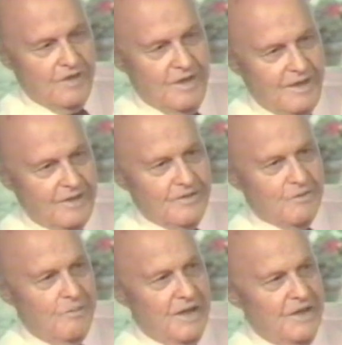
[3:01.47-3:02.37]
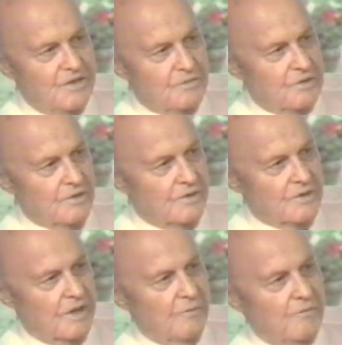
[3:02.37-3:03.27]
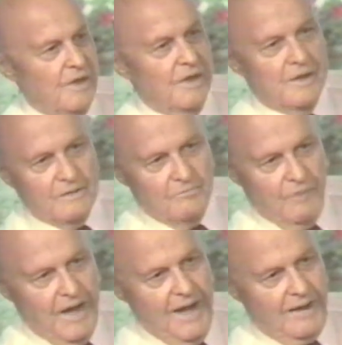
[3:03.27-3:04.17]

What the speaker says: I got one letter from a vice president that said,